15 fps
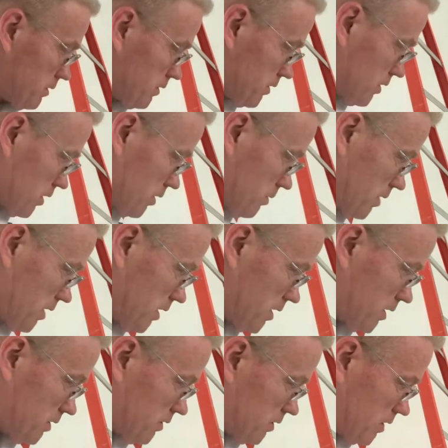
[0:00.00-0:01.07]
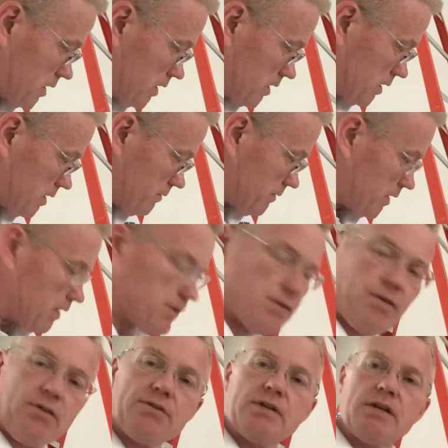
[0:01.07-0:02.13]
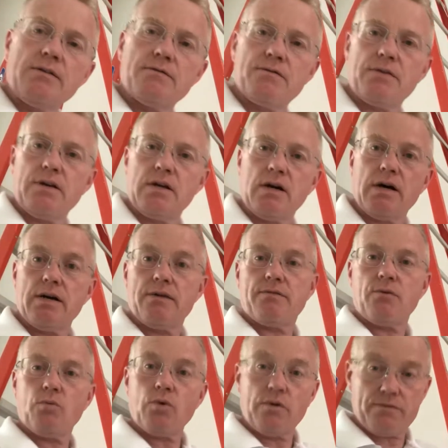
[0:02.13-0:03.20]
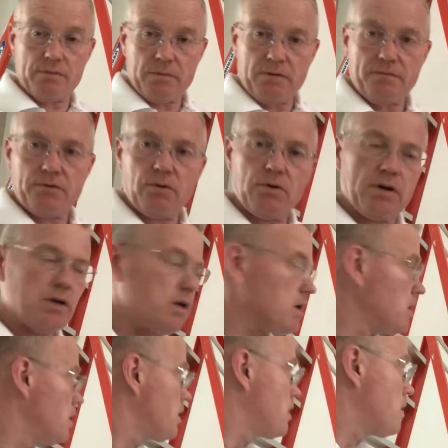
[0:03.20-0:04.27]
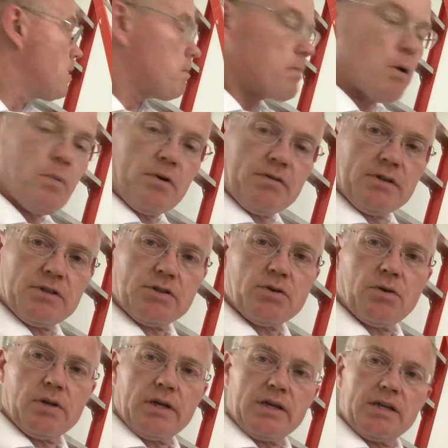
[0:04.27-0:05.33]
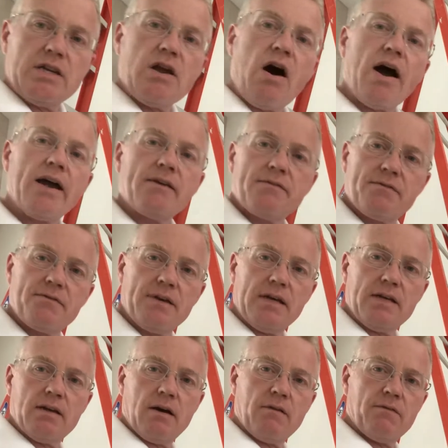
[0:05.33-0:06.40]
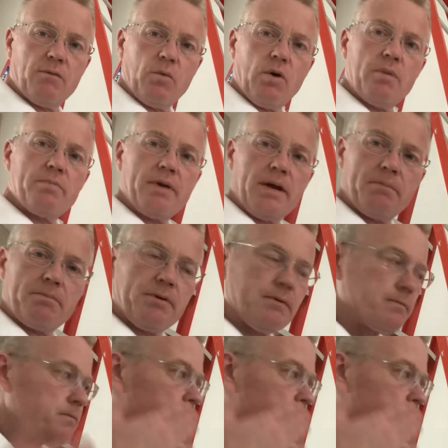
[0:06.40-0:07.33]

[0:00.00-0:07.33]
So it is 10, 11, it's 13 feet high of a wall from the floor, but we're installing 9 feet of wallpaper.